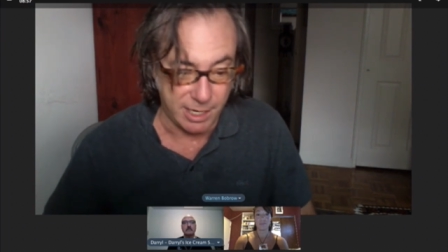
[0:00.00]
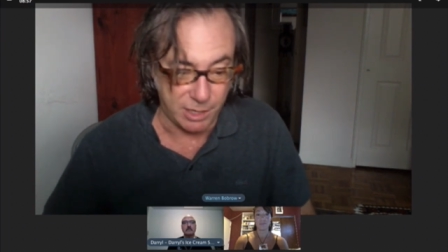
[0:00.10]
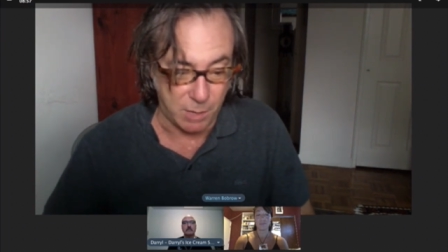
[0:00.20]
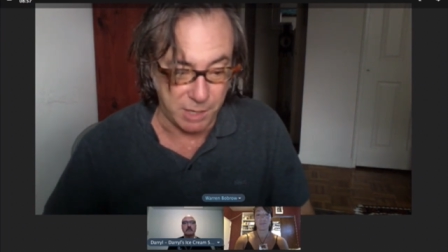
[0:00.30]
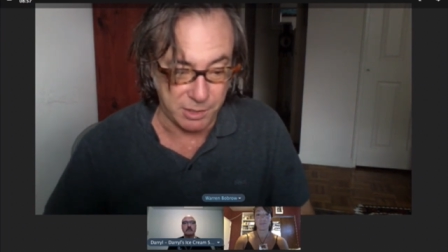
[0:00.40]

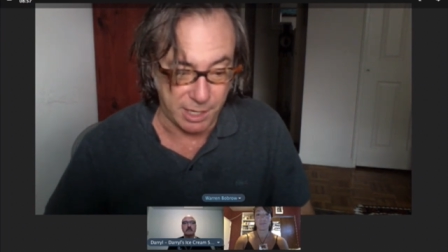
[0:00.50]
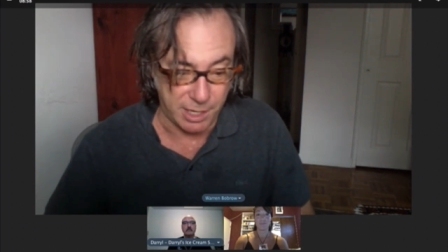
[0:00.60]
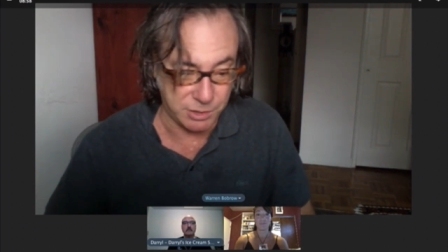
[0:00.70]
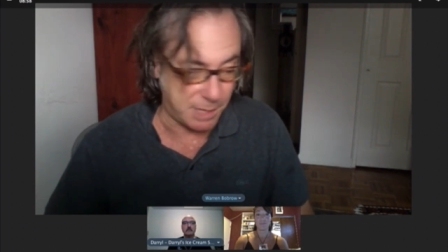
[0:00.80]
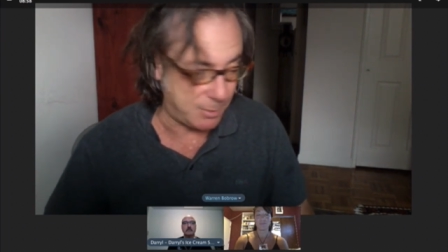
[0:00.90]
And the one that I
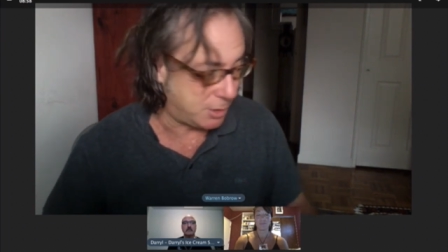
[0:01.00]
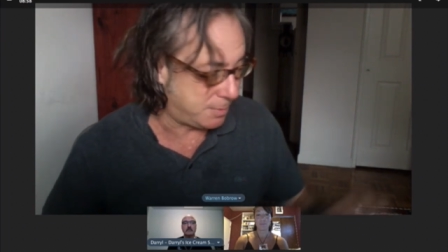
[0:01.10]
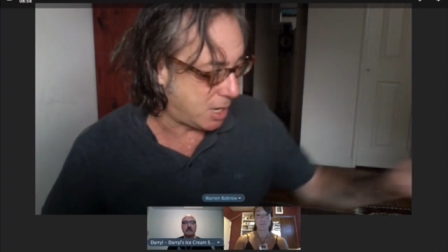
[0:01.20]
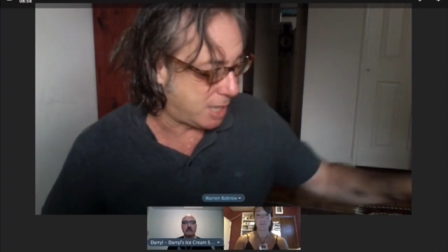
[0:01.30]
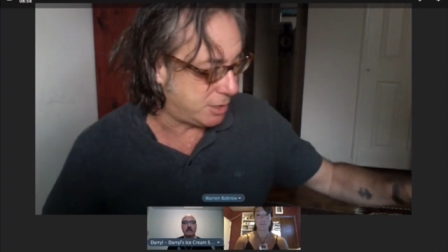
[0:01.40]

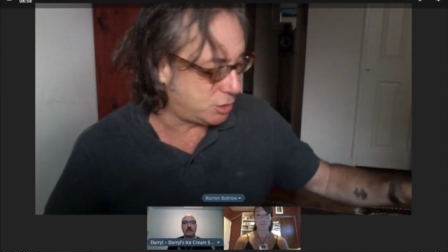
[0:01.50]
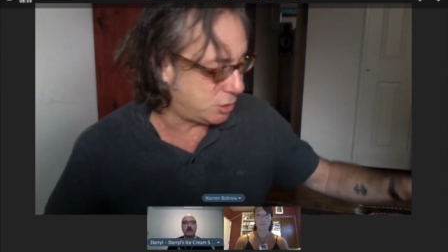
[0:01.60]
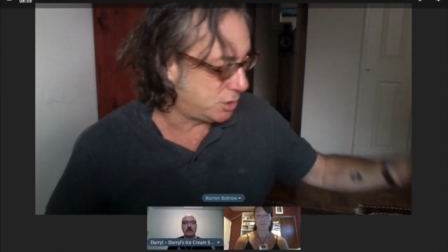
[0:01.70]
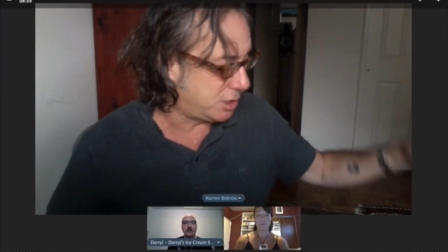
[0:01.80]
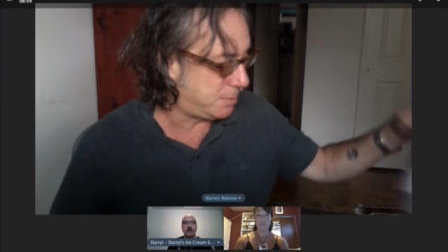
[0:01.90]
stumbled upon
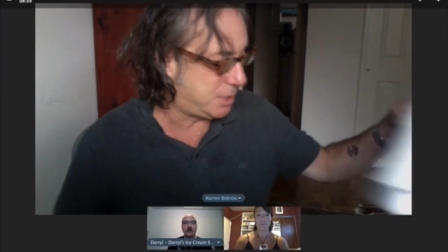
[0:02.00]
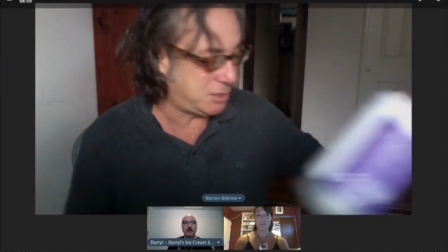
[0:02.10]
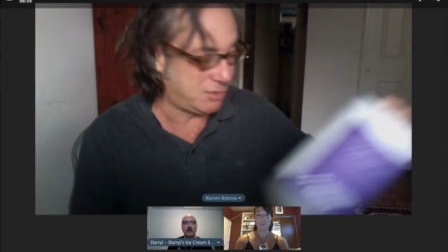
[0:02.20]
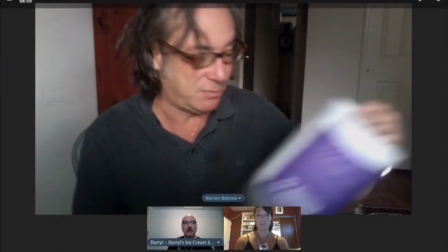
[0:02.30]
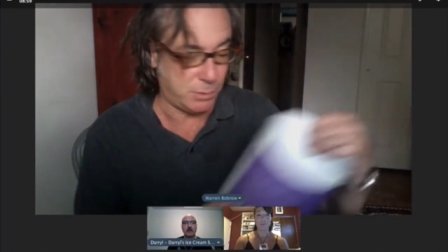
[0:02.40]
is using a
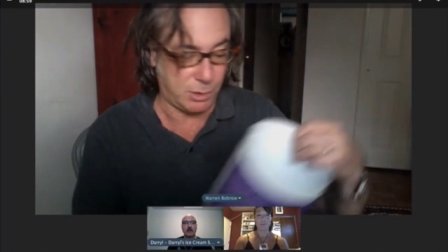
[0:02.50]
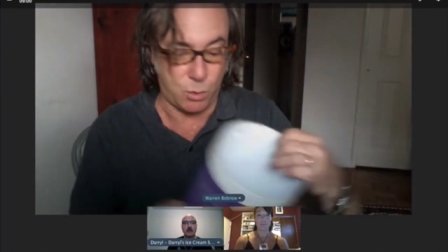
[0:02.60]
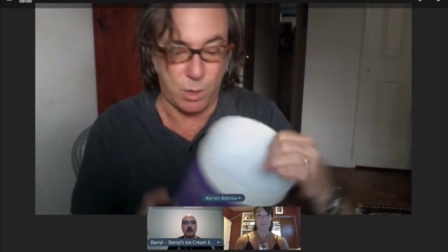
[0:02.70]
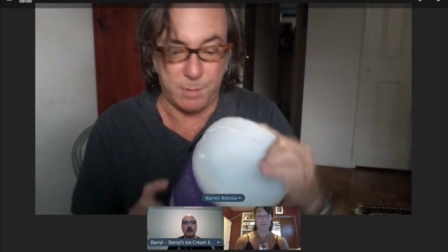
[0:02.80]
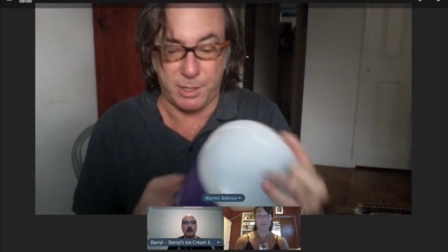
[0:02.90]
piece of
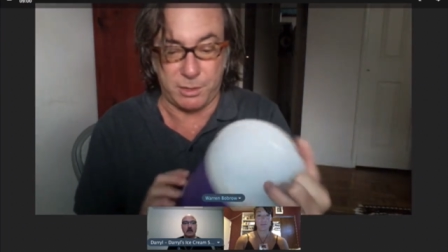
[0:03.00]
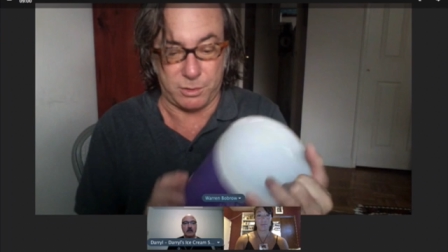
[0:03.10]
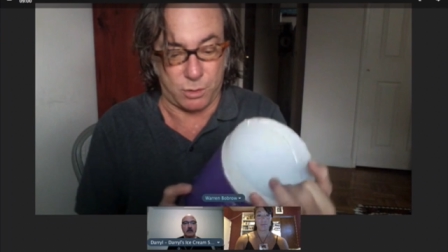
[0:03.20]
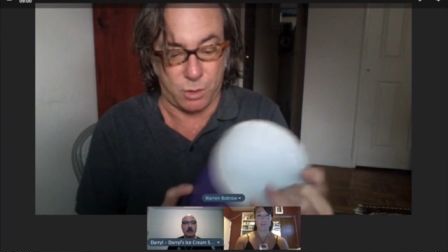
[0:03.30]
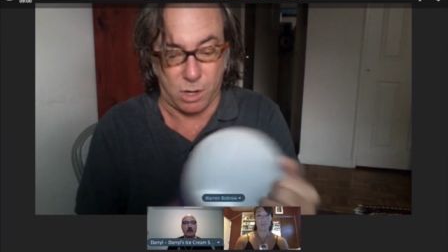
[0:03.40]

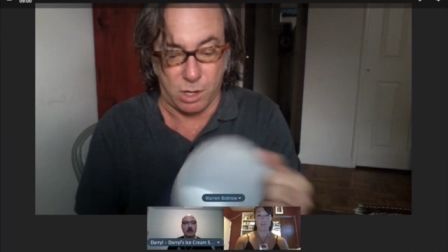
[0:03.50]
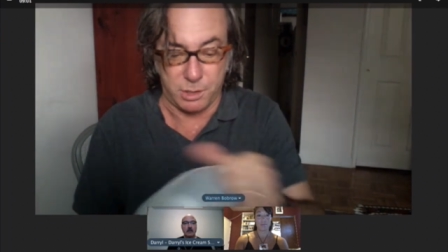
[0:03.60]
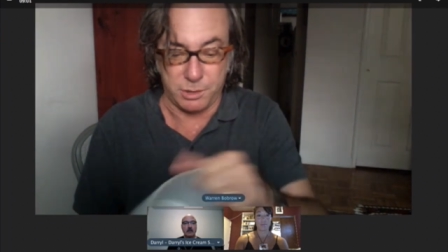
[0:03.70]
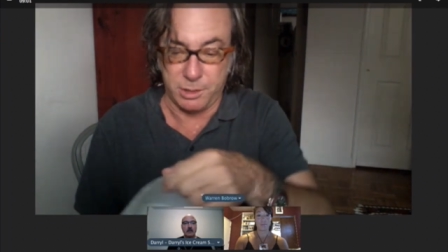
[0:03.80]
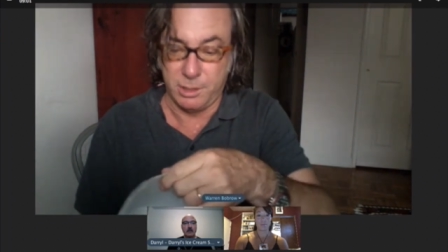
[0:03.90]
equipment
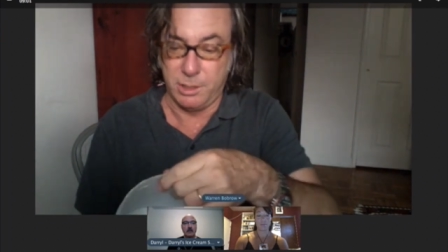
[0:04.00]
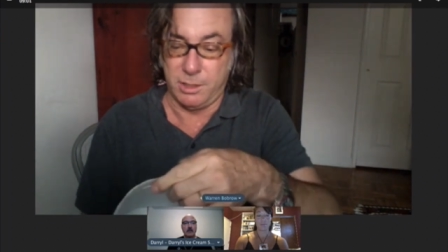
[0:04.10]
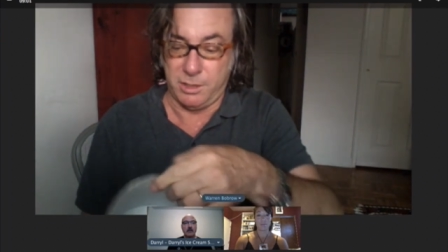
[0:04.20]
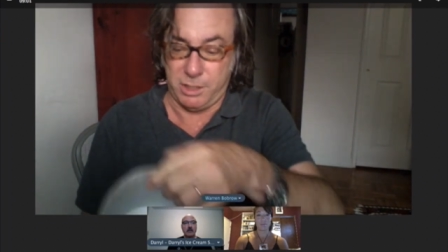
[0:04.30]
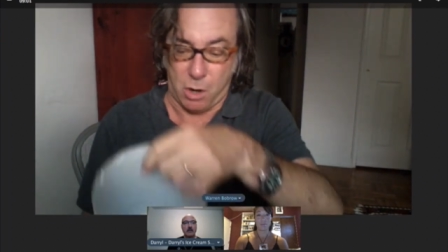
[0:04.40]
called
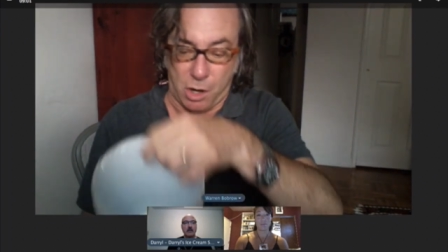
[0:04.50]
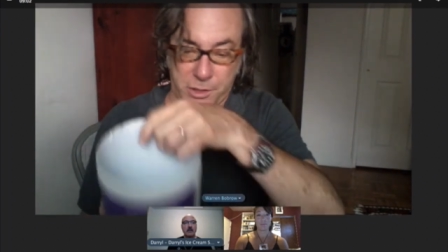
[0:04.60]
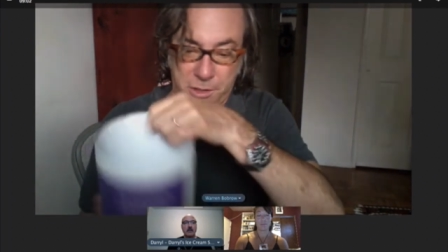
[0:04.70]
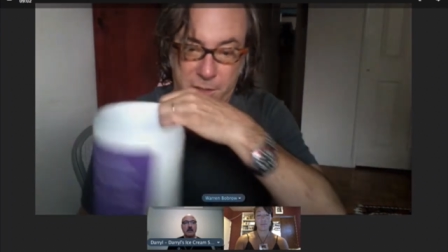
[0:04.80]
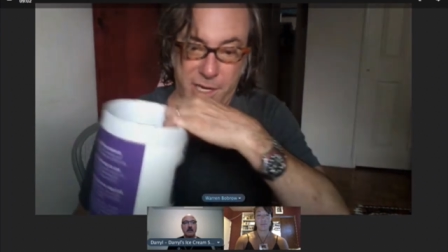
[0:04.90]
the
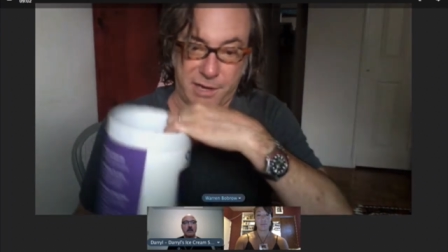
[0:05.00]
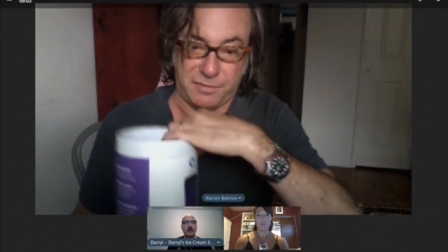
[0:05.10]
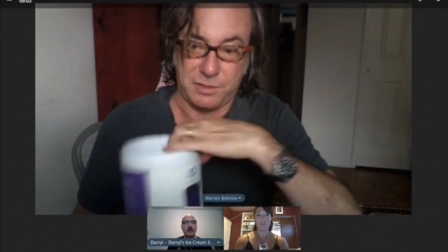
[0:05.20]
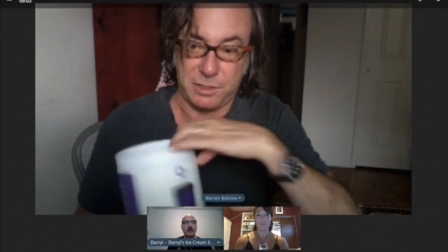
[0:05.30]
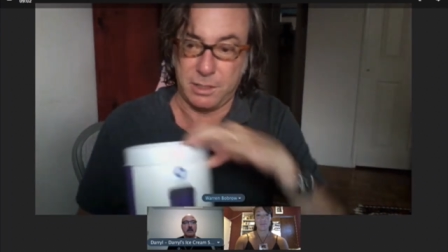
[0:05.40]
Ardent
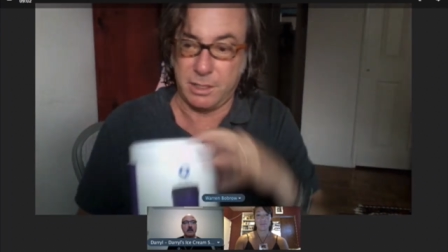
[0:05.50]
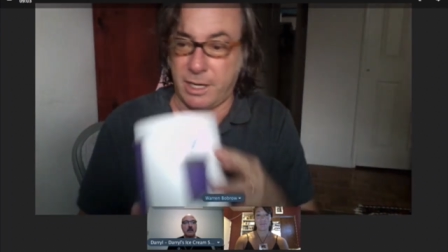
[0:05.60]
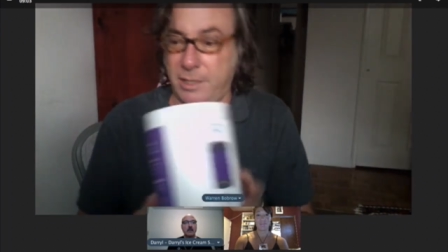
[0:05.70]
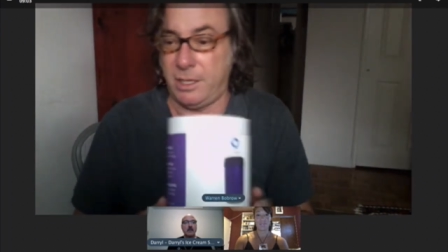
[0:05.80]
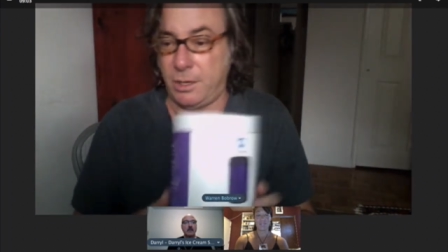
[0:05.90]
Lift.
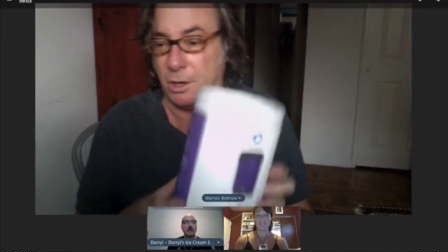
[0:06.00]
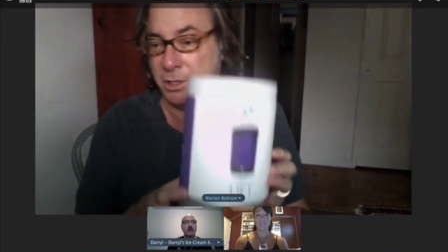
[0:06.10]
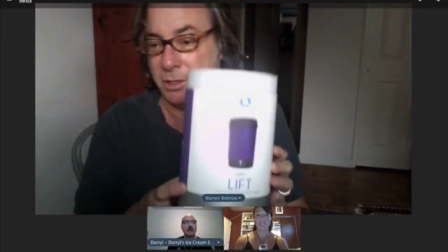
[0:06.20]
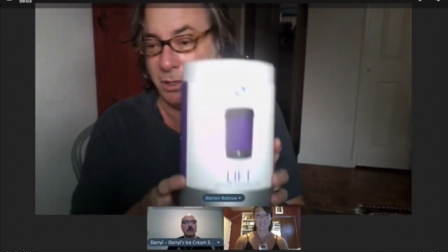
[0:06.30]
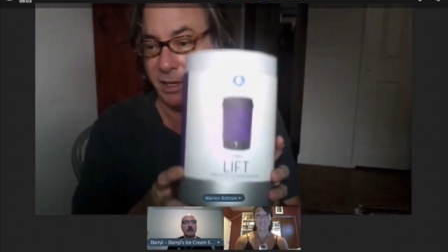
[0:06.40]
And the
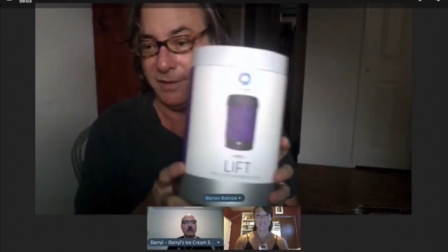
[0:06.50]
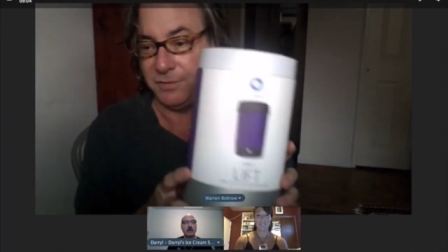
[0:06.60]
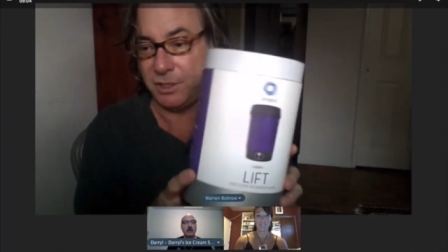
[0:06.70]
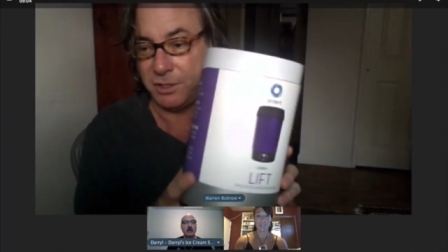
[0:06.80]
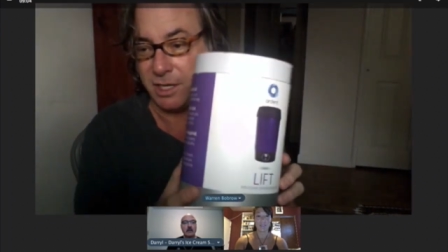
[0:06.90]
Ardent
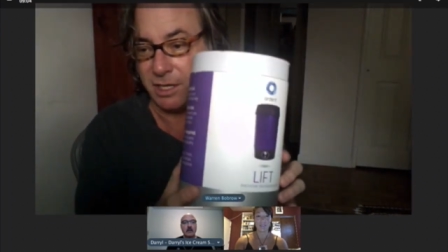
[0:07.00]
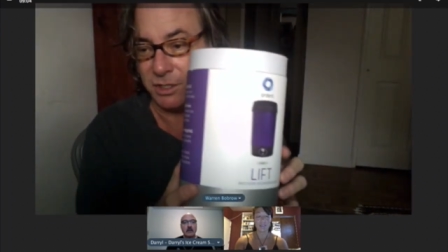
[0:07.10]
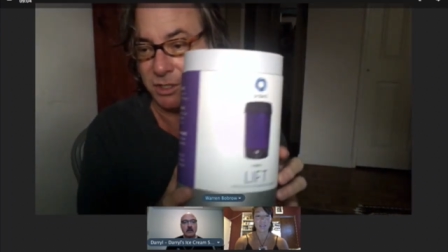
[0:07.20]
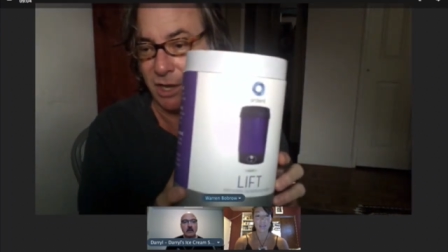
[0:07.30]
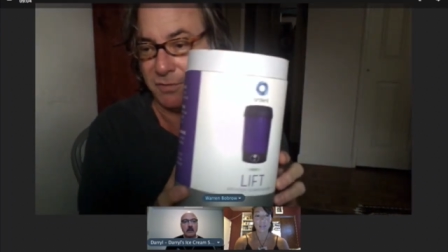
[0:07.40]
Lift is
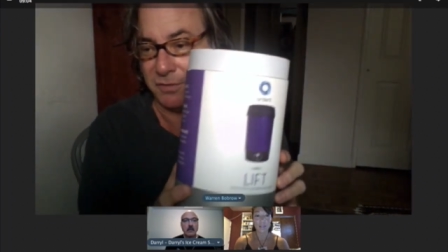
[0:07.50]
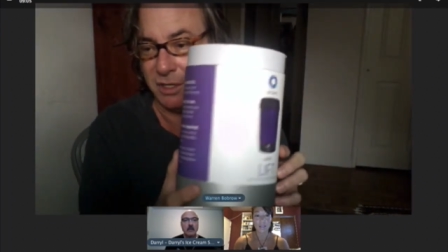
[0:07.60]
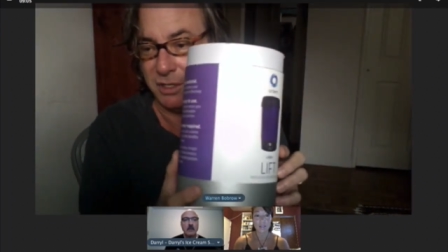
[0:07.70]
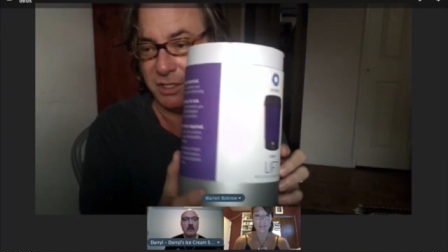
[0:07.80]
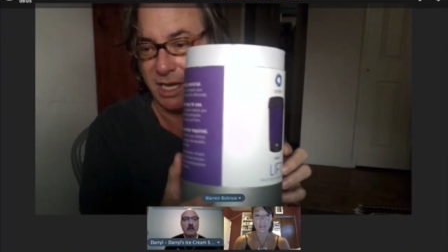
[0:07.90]
a
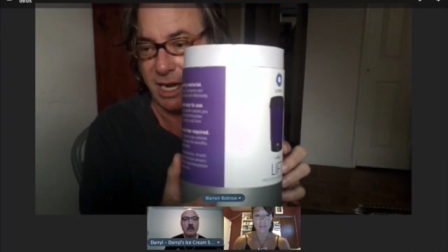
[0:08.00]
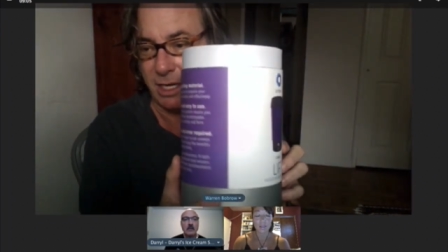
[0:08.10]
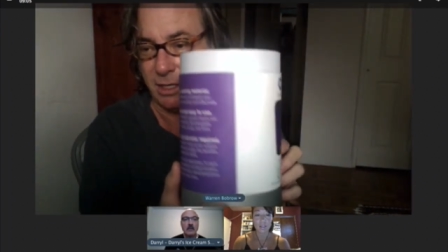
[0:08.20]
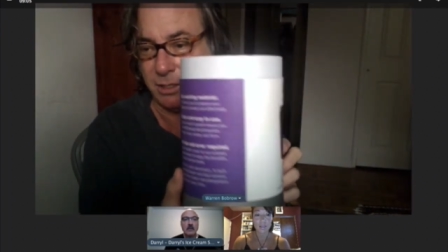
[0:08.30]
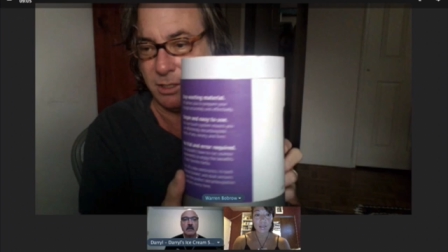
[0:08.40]

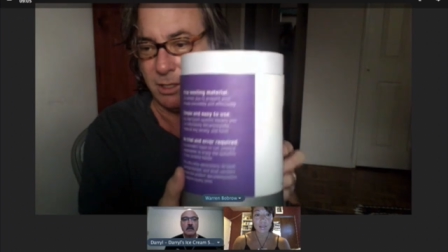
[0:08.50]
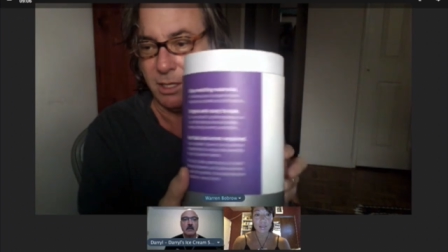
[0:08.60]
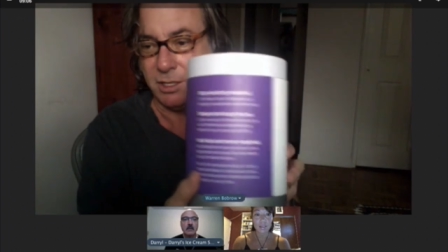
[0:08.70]
self-contained